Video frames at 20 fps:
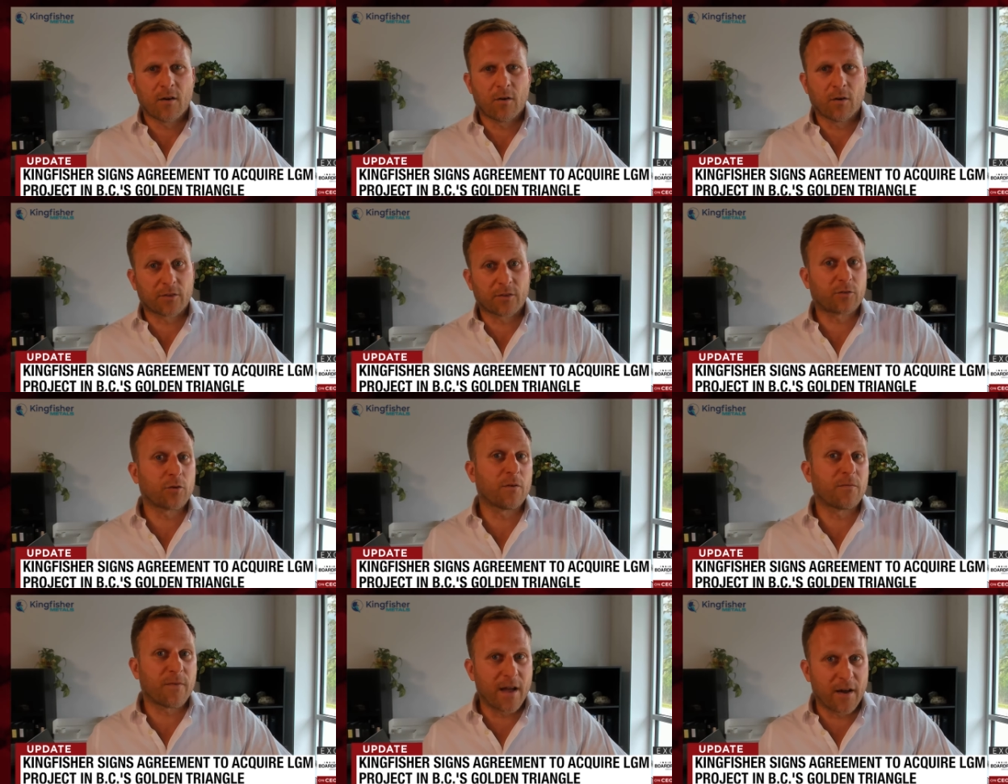
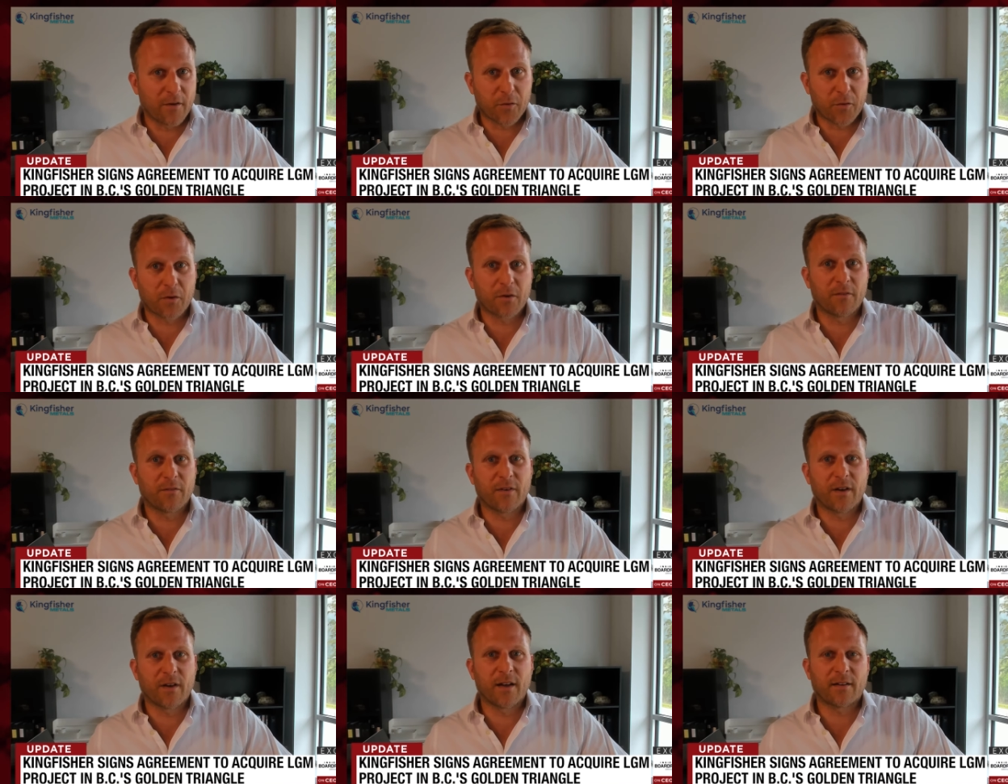also founder
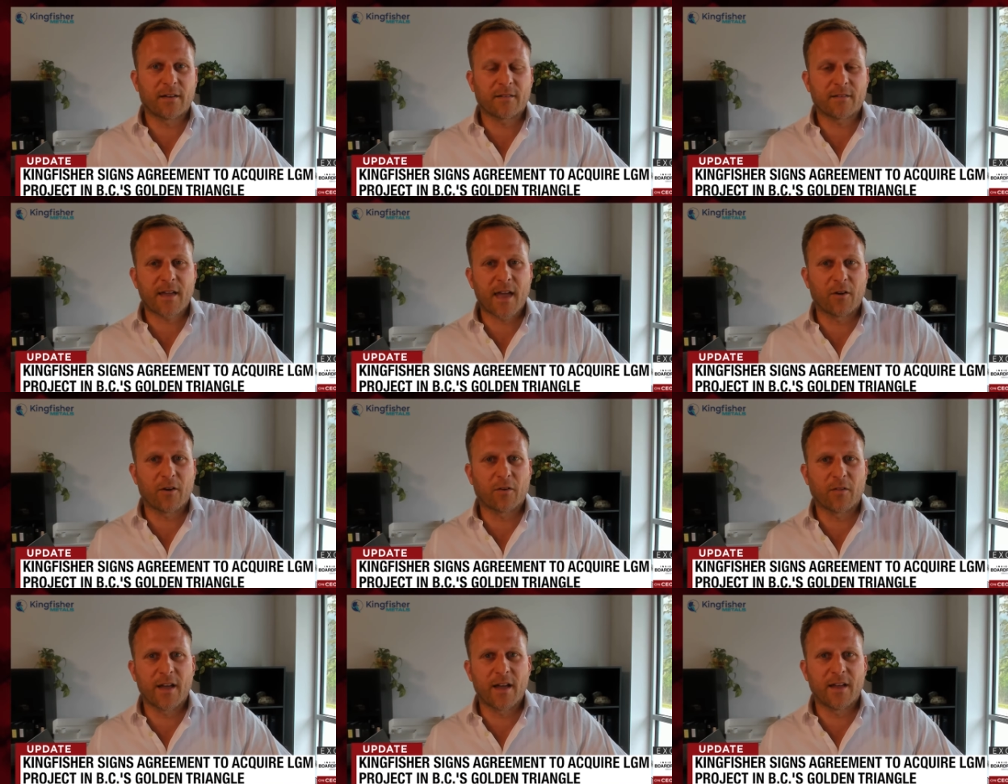of uh,
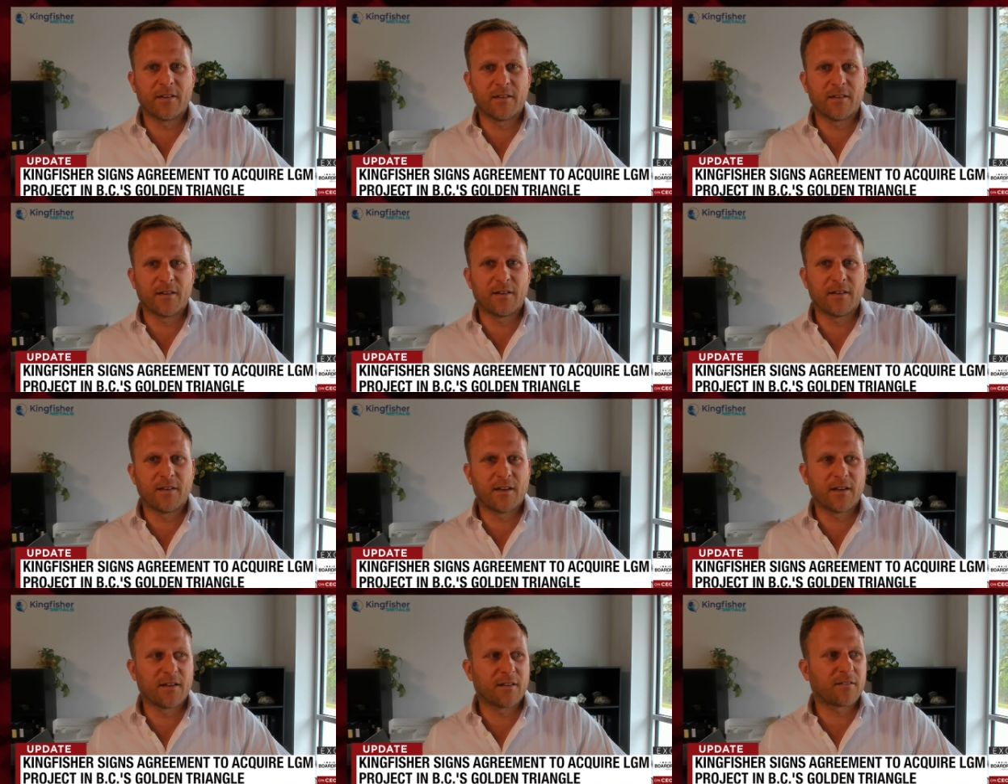Kenorland
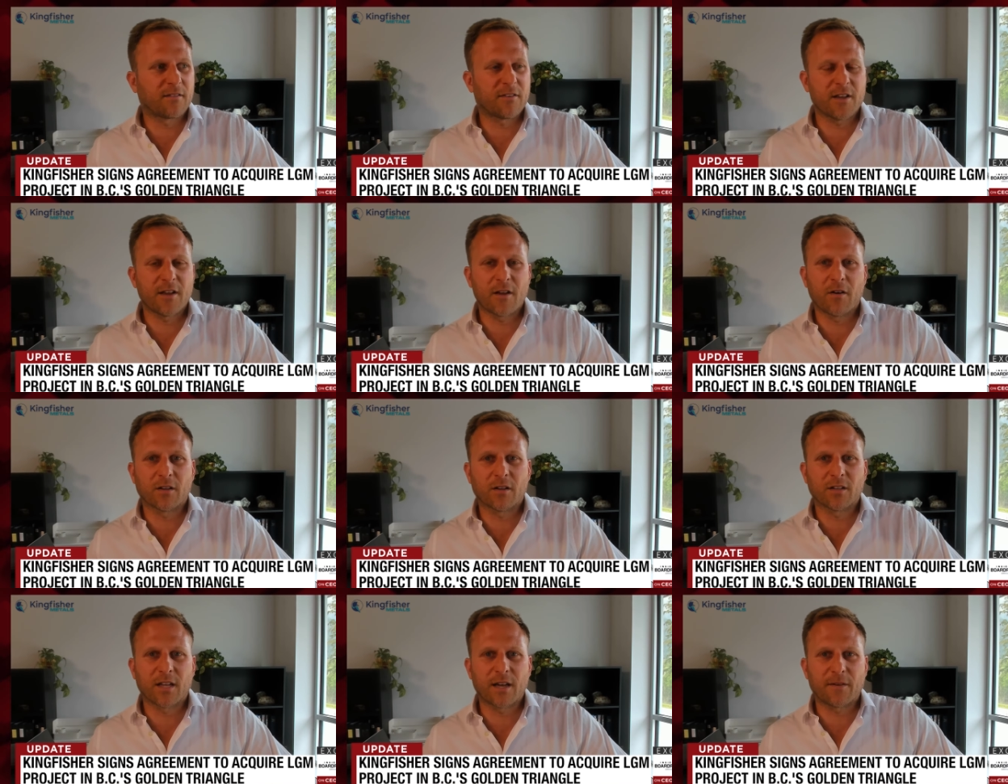and uh,
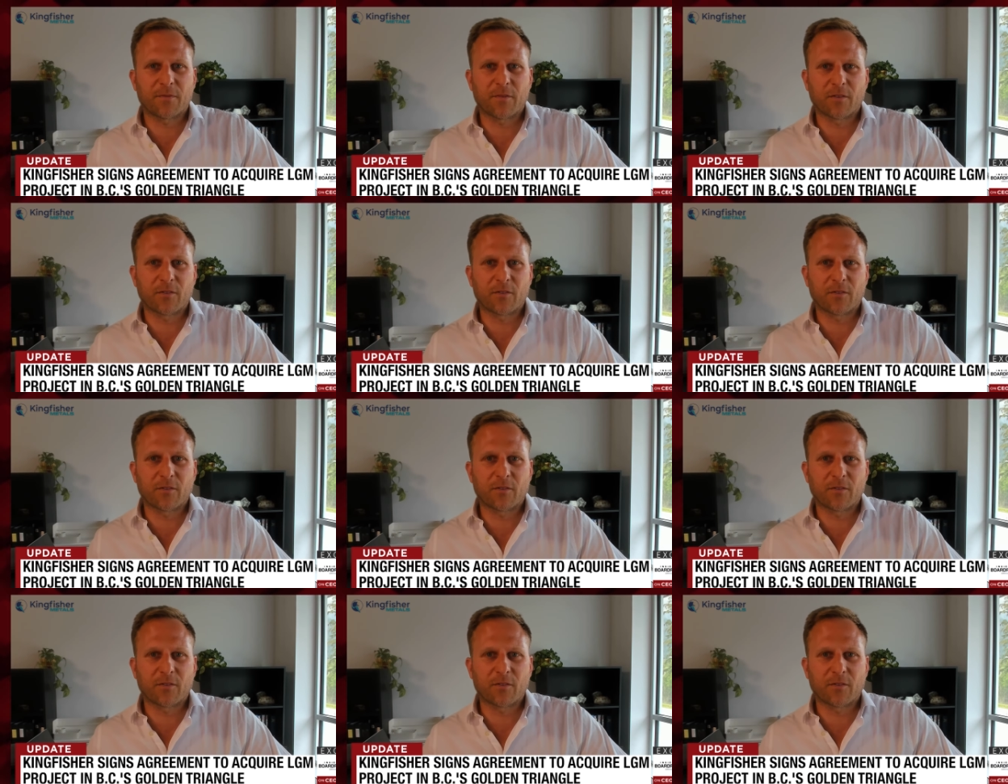CEO at Lyft.